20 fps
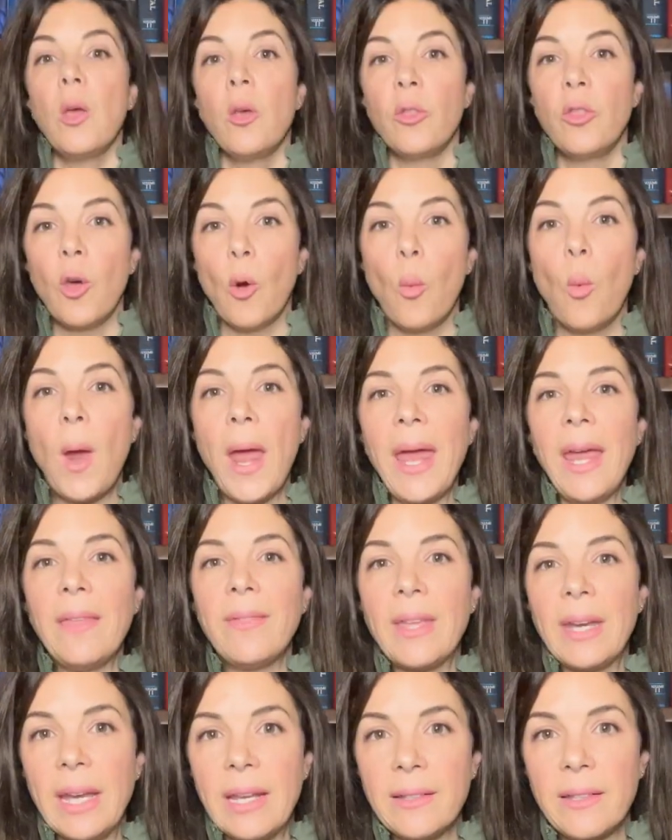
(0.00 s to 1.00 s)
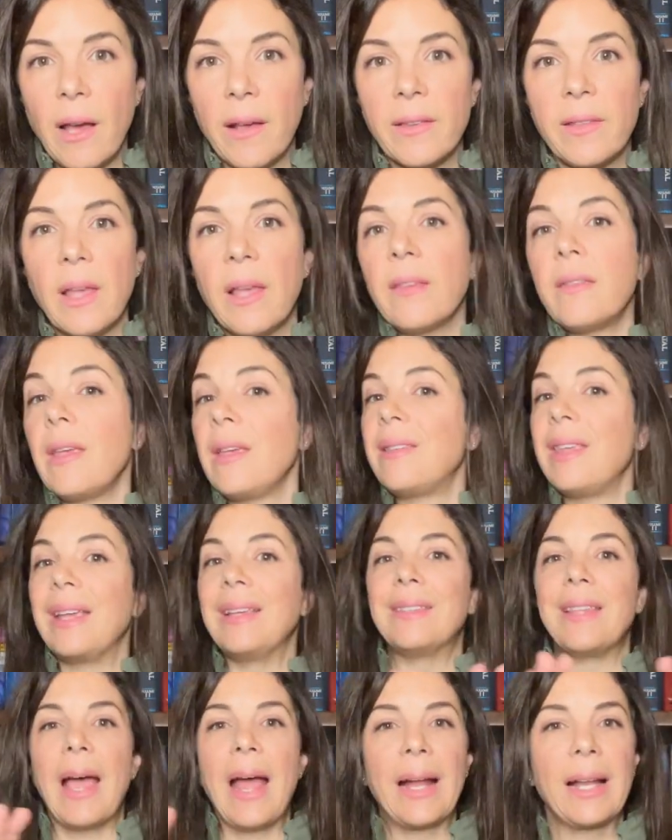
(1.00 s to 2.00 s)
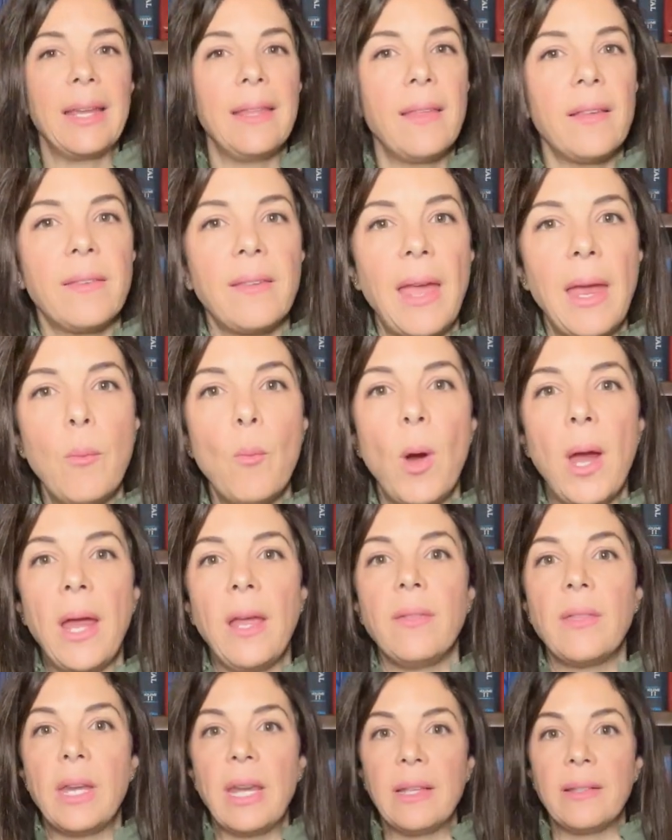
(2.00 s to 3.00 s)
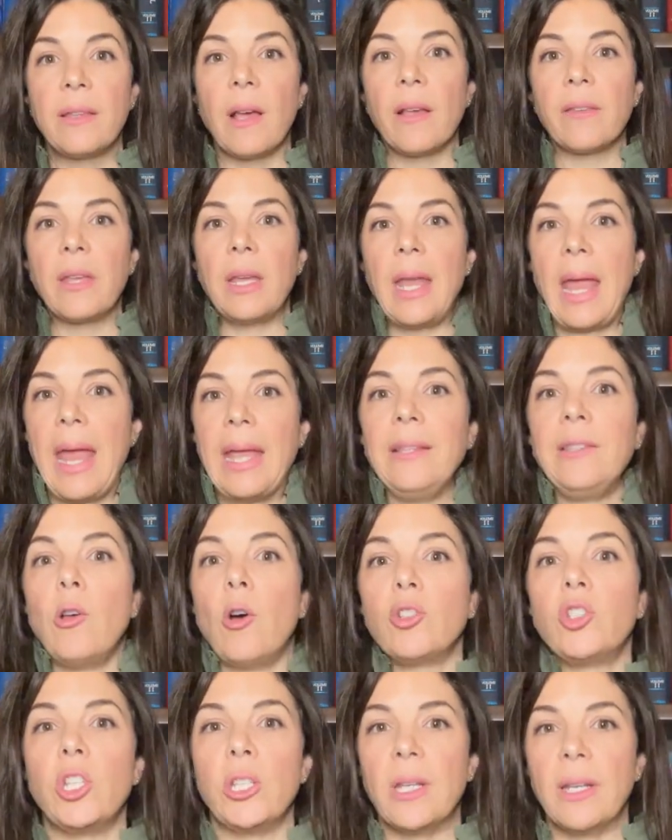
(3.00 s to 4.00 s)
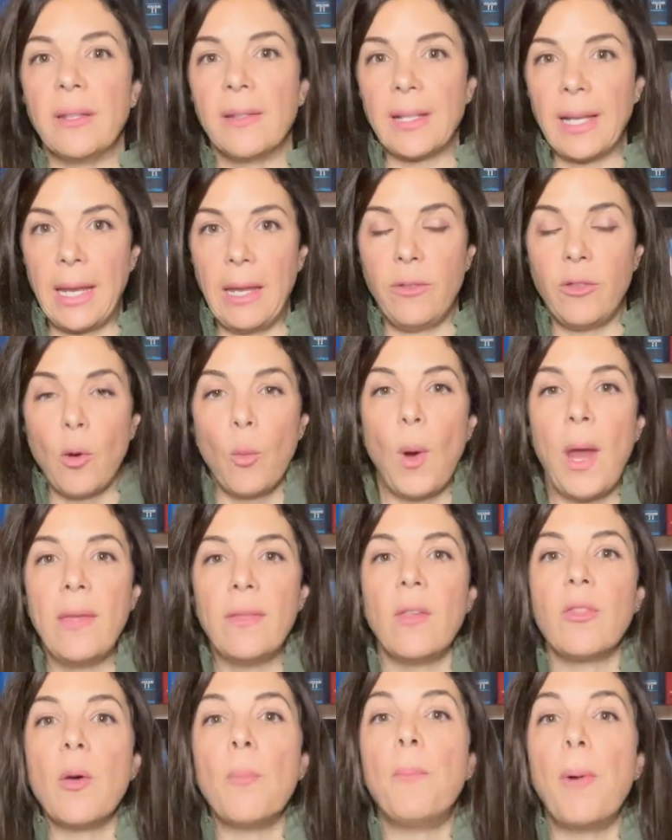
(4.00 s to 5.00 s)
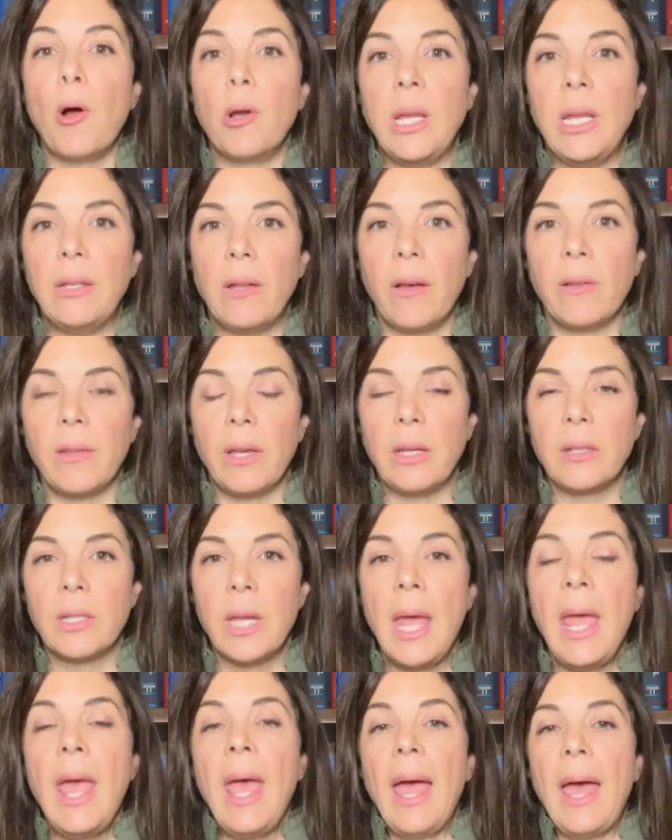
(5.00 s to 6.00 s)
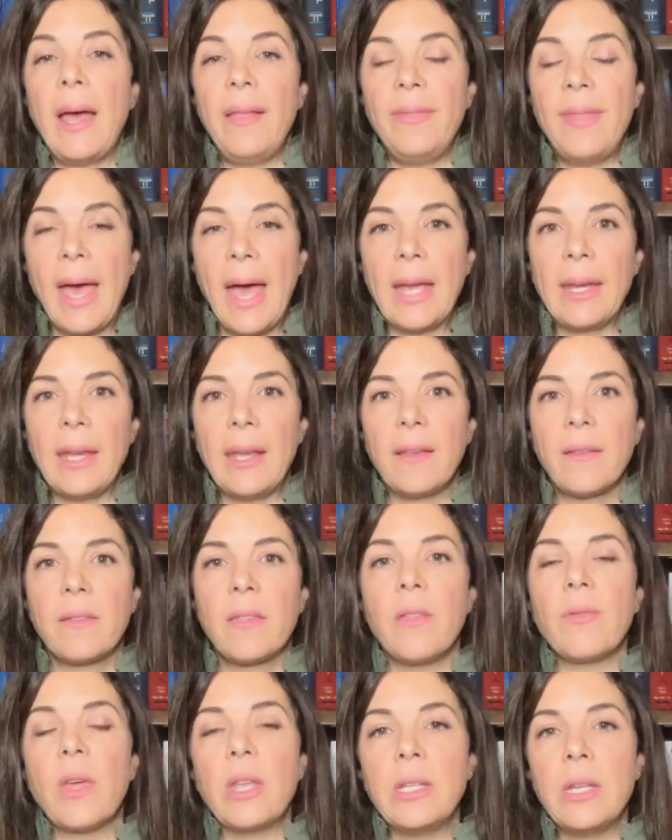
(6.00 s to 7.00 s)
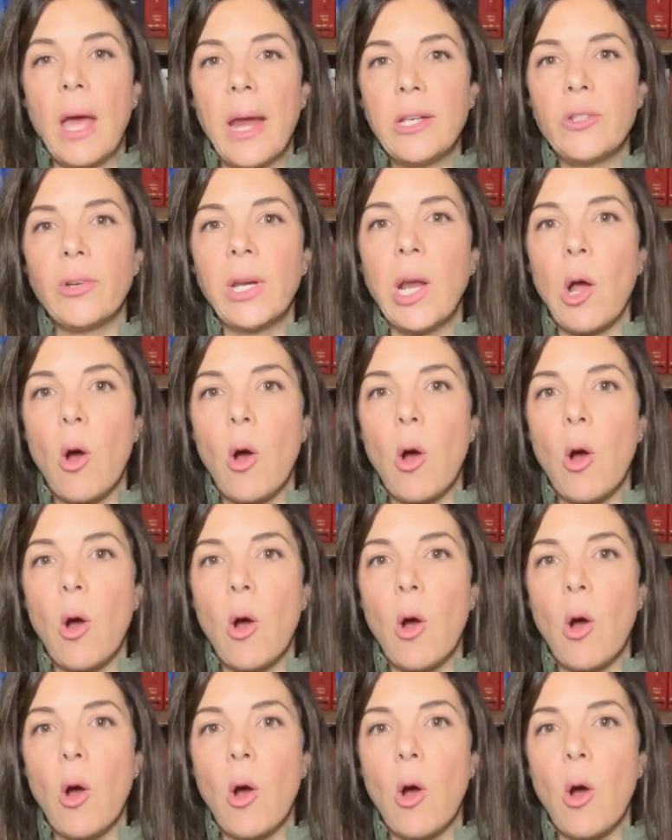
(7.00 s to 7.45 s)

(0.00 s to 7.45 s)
The way that it does this is exactly the same way that it does it endogenously, the way that the body does it. And that is that the nitric